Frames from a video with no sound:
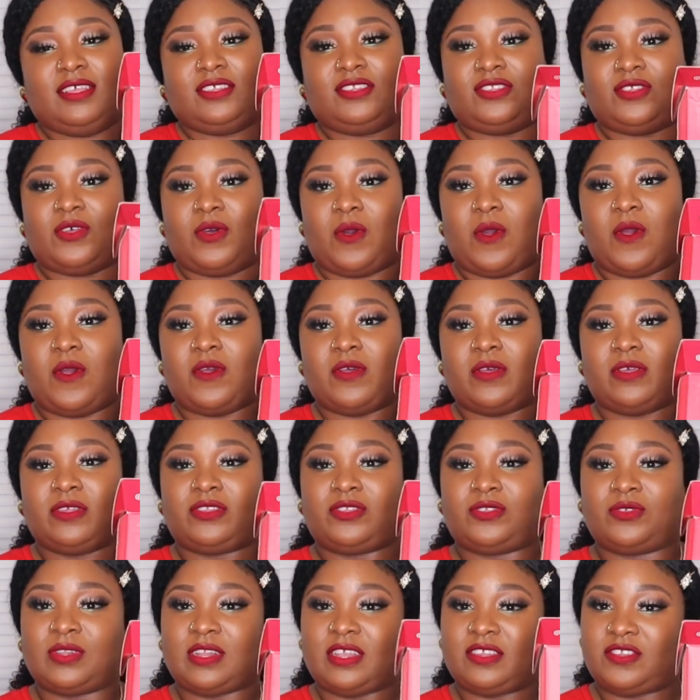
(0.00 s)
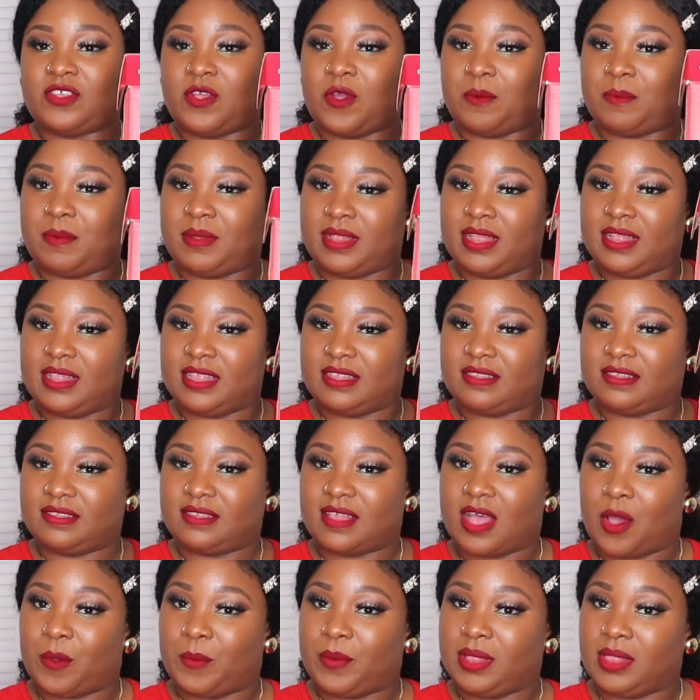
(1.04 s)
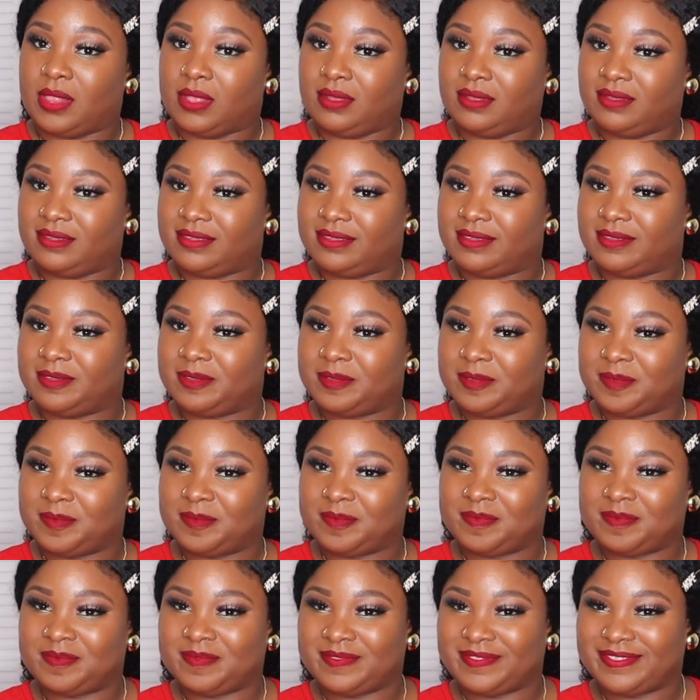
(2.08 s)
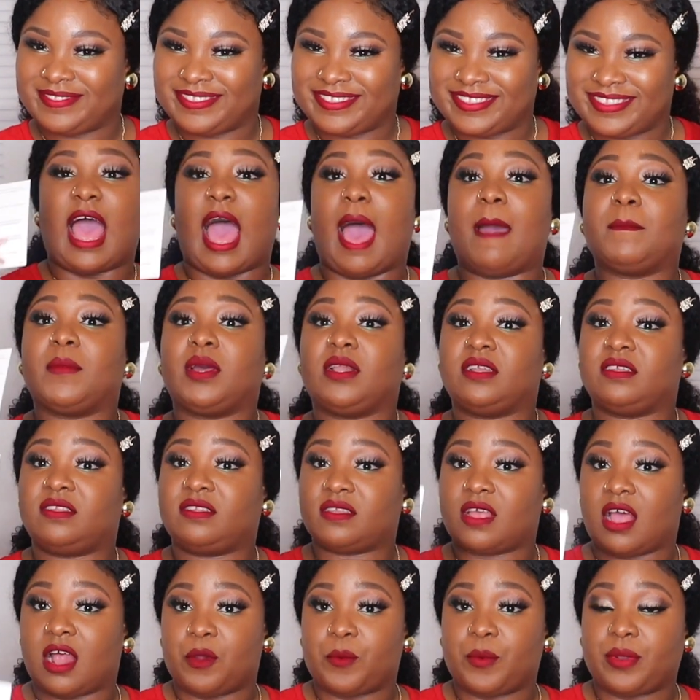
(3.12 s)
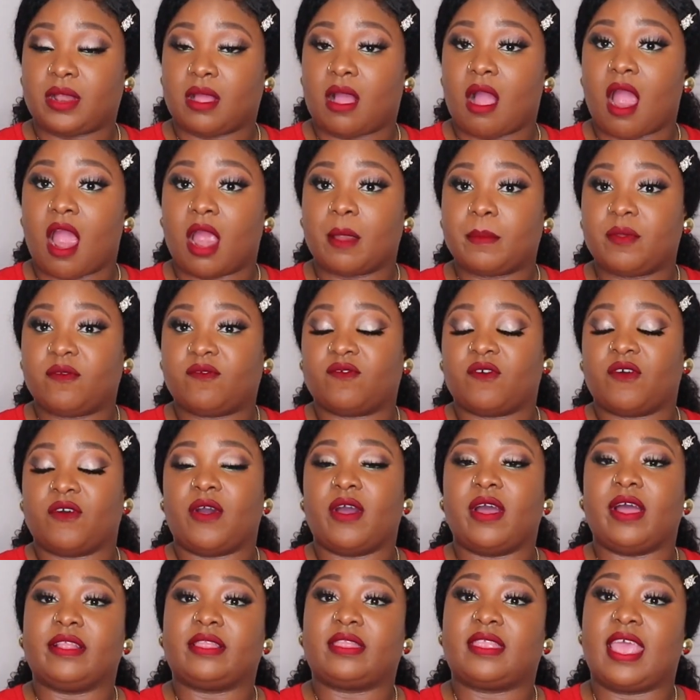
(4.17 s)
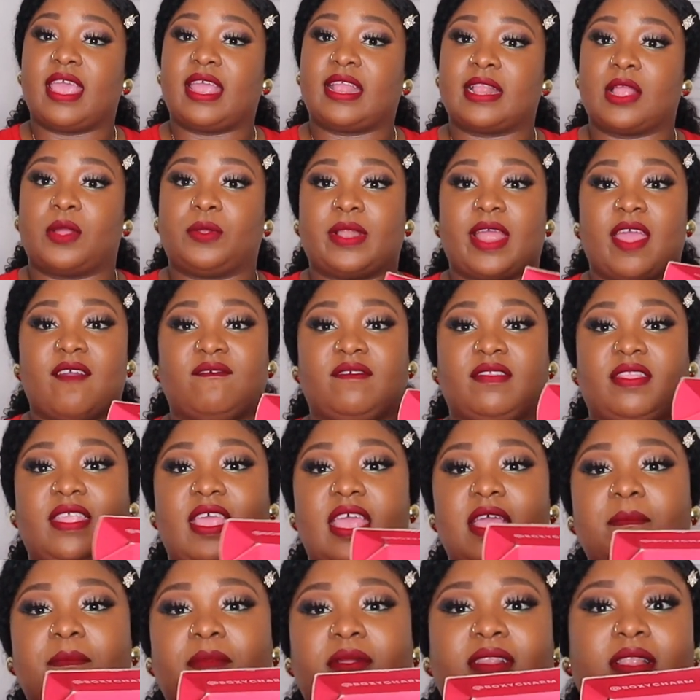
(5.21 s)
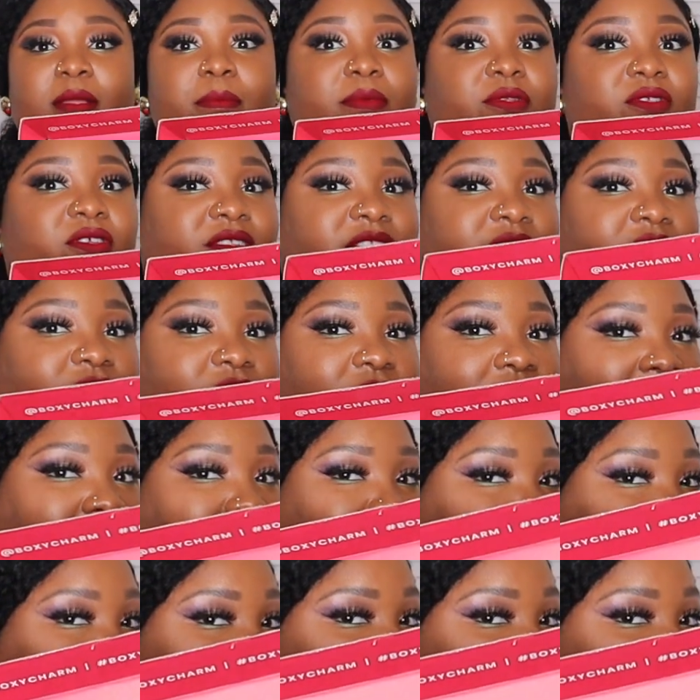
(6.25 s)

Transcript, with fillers: So as soon as you open it, this is how it looks. I'm gonna start with the card before taking out everything, but let me just give you a little